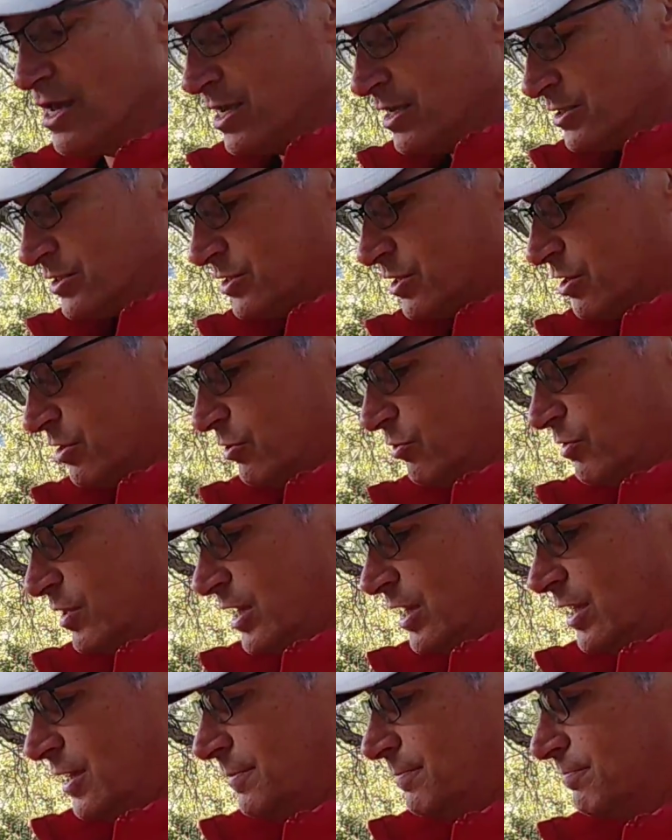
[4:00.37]

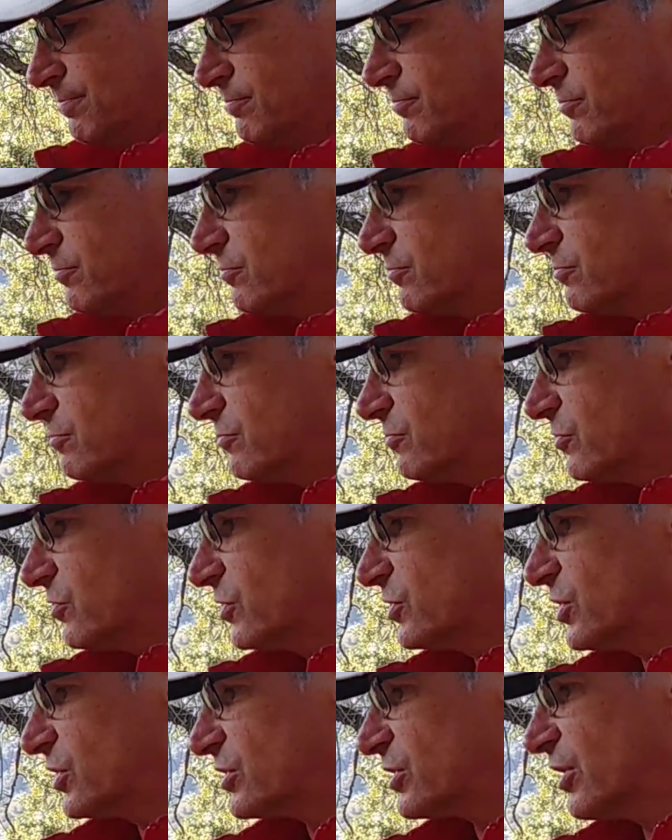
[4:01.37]
So we're
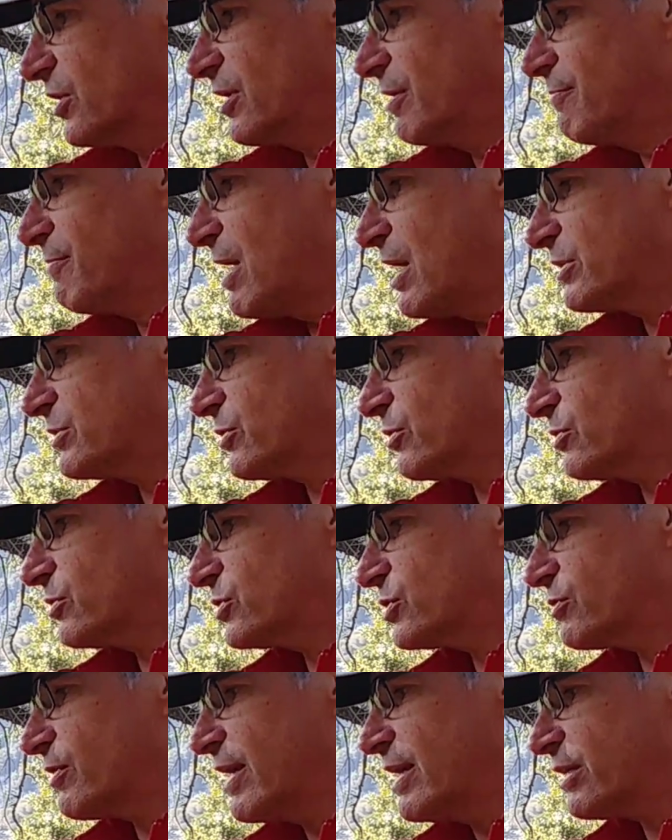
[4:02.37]
just going to measure
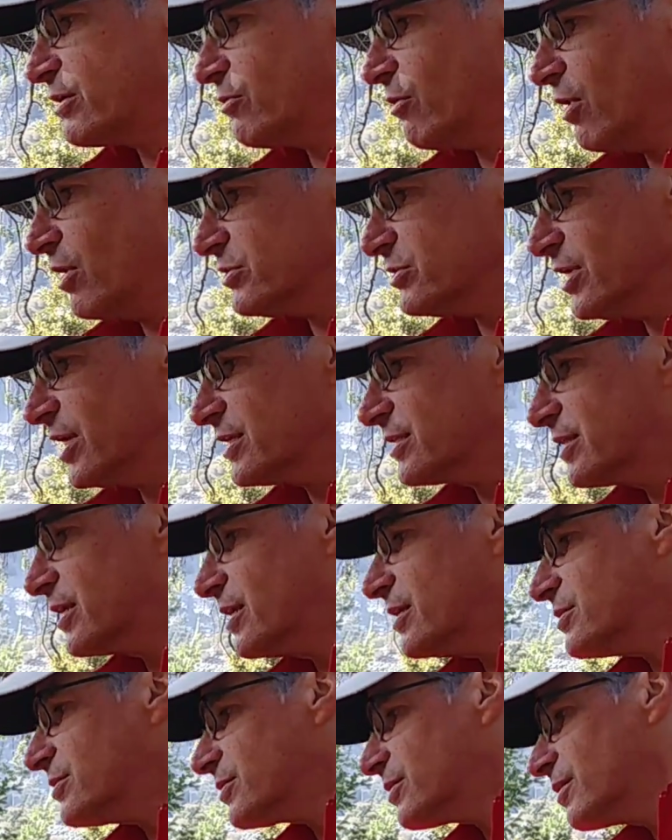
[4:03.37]
straight across like
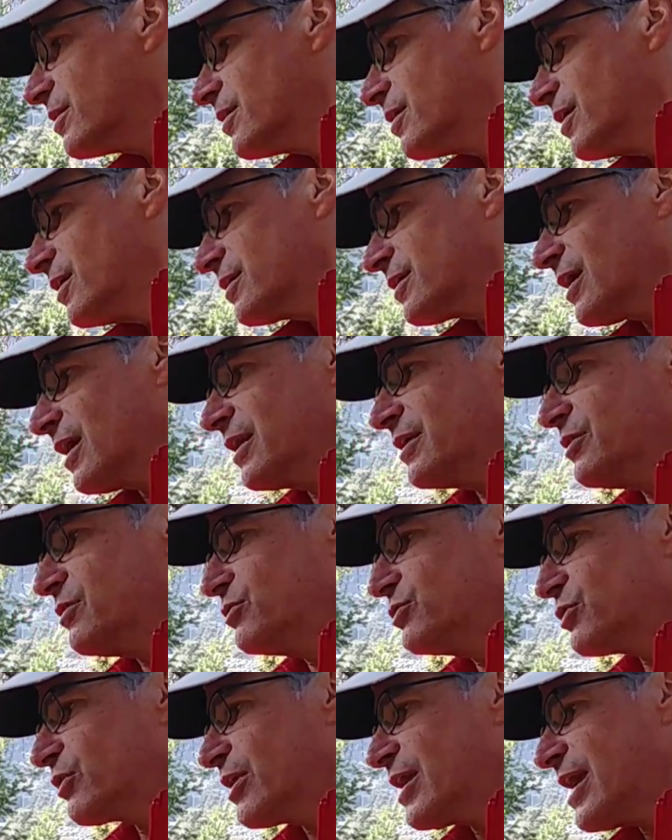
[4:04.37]
this. Kind of
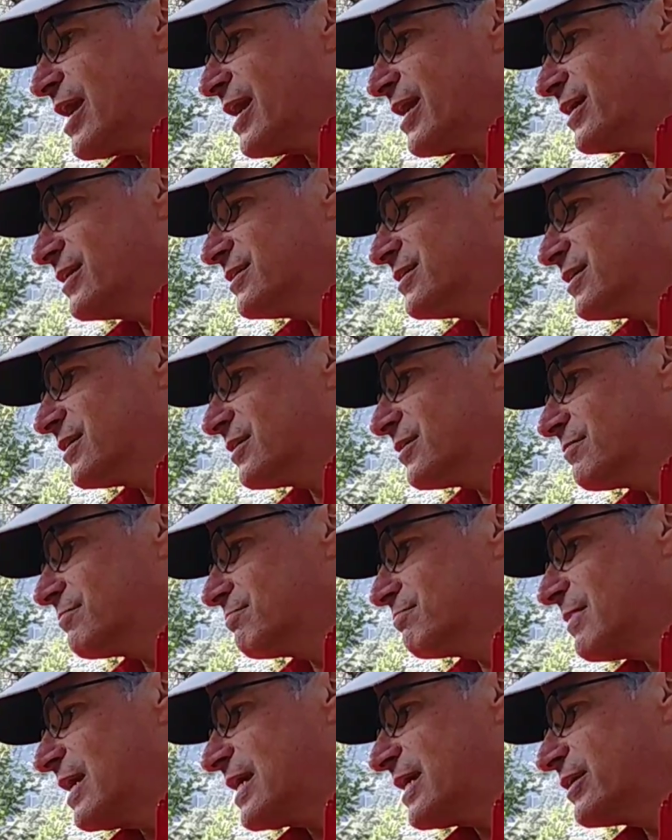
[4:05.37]
use your hand to
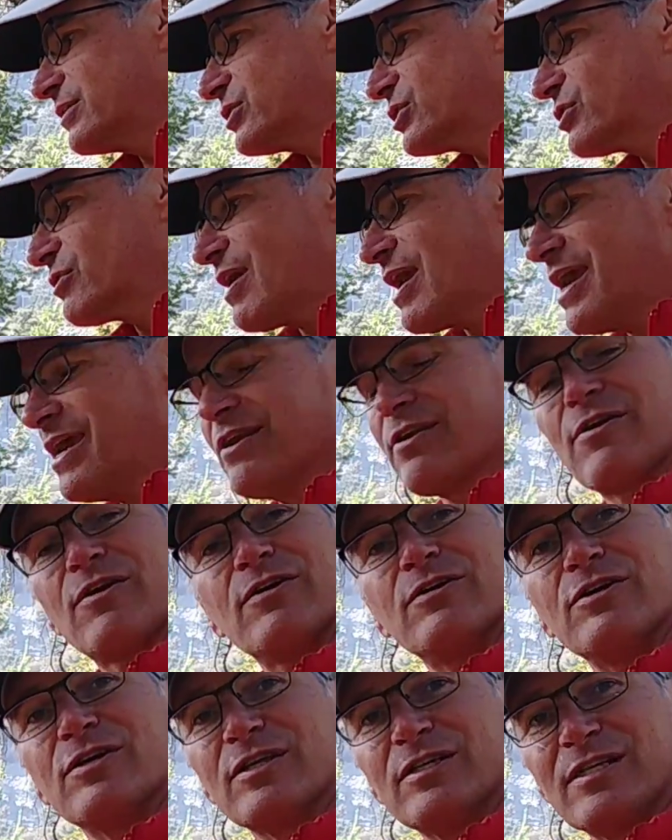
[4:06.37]
make it straight, or
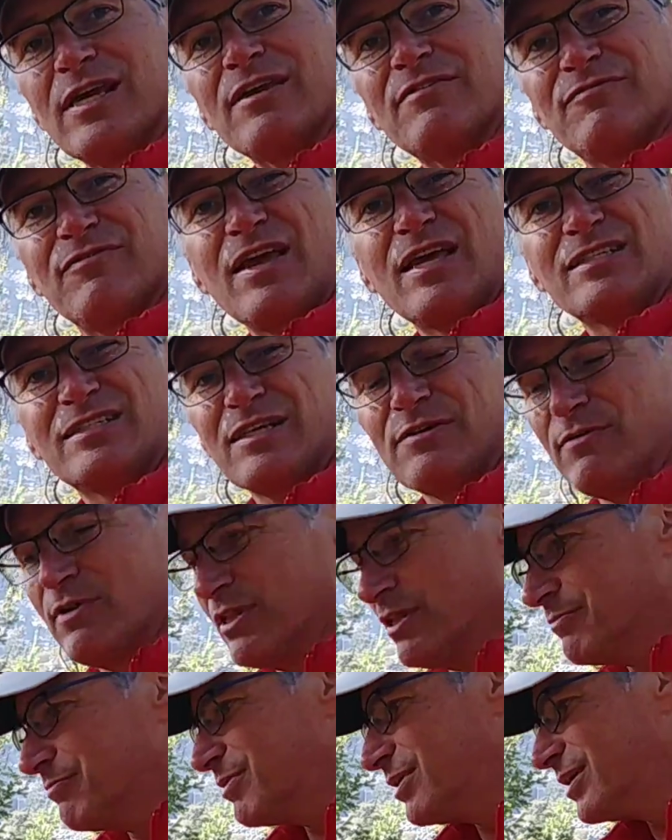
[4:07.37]
you can get fancy
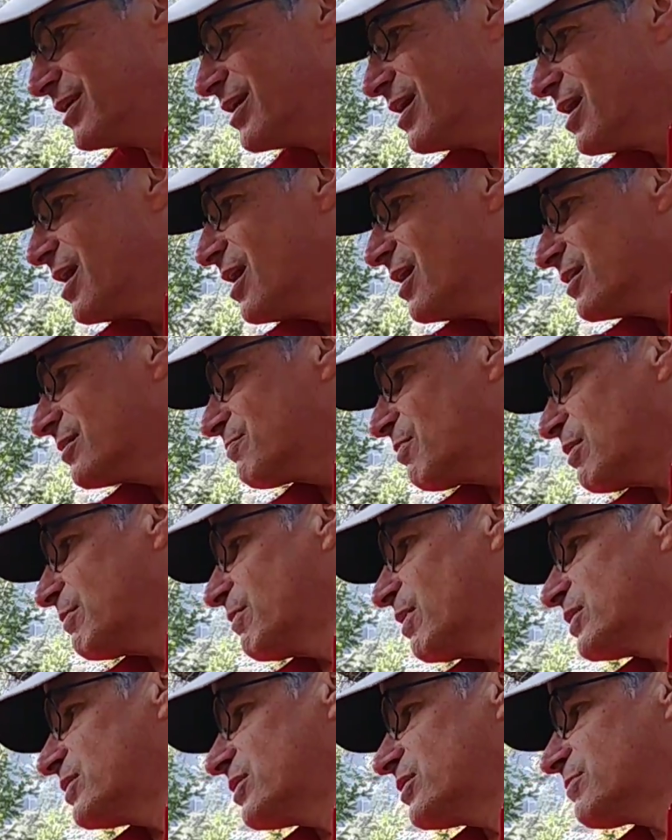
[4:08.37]
with it, but pretty
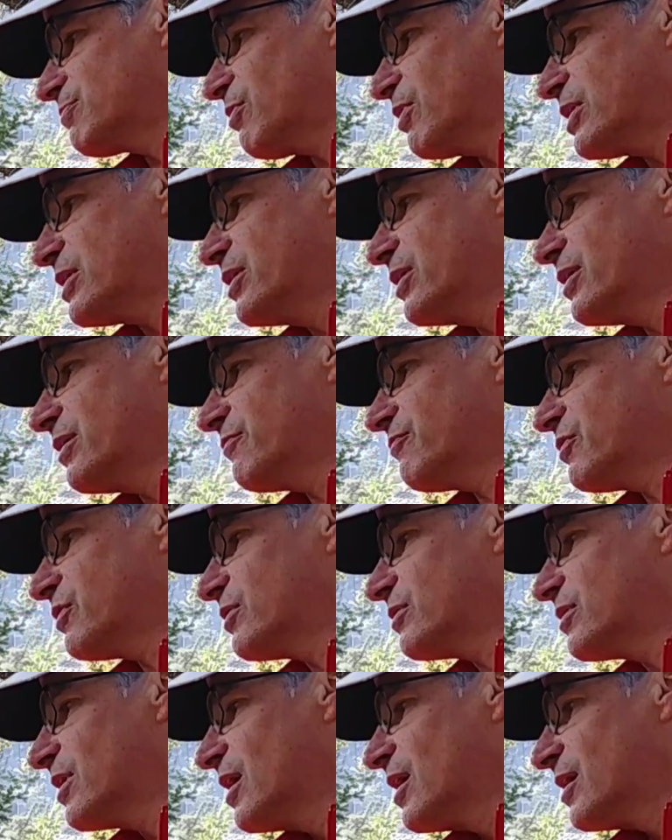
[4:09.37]
much is pretty good if
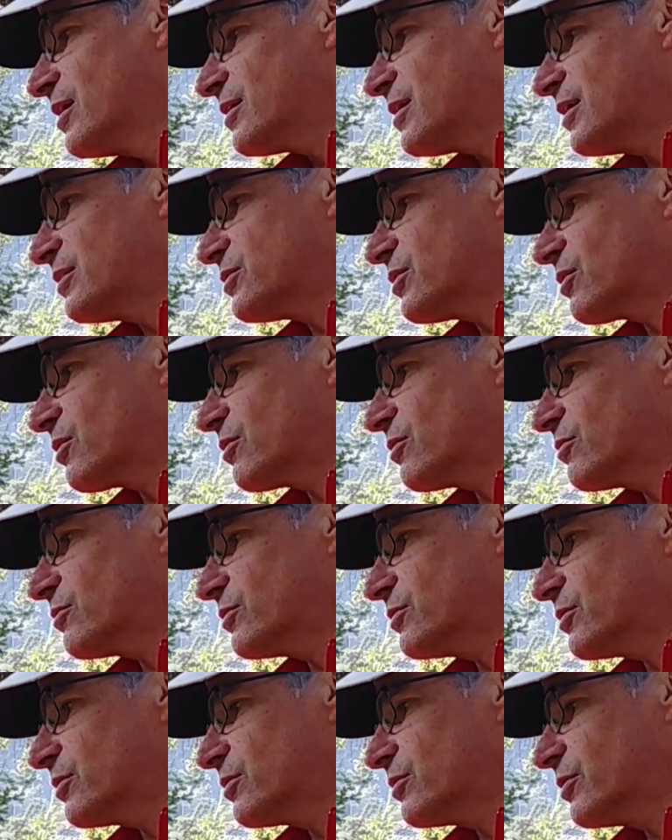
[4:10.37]
you get your
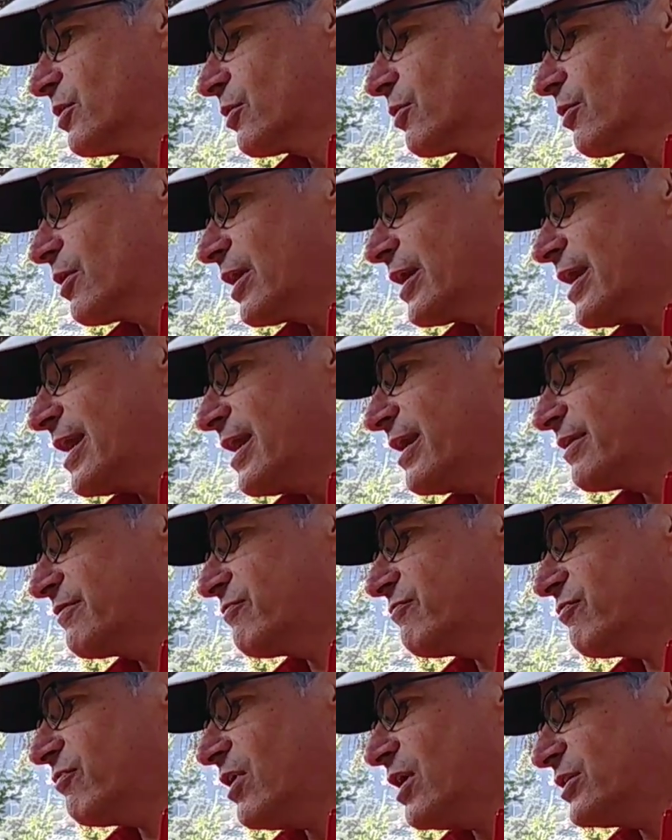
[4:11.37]
hand
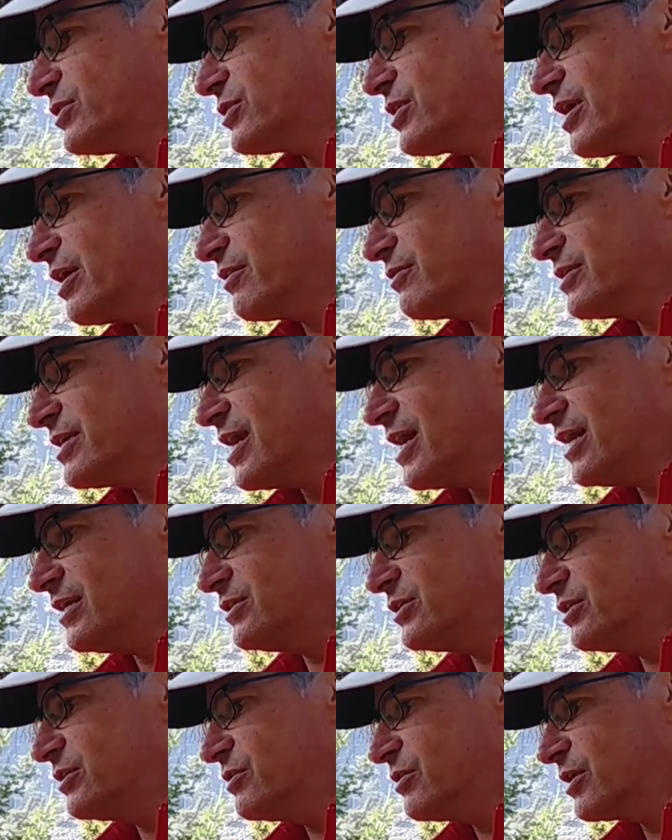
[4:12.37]
flush there at the
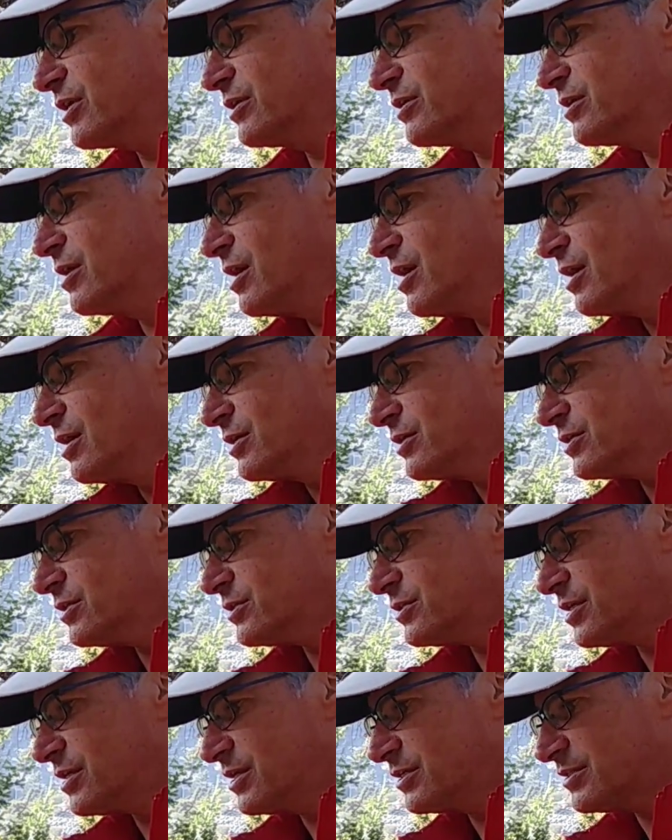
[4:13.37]
edge, and you can
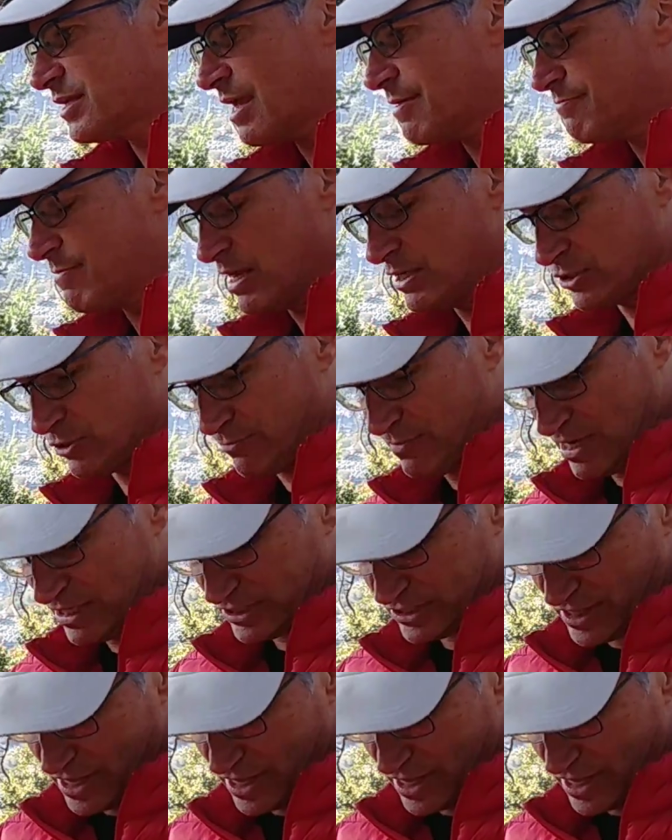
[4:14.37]
see the tape measure meets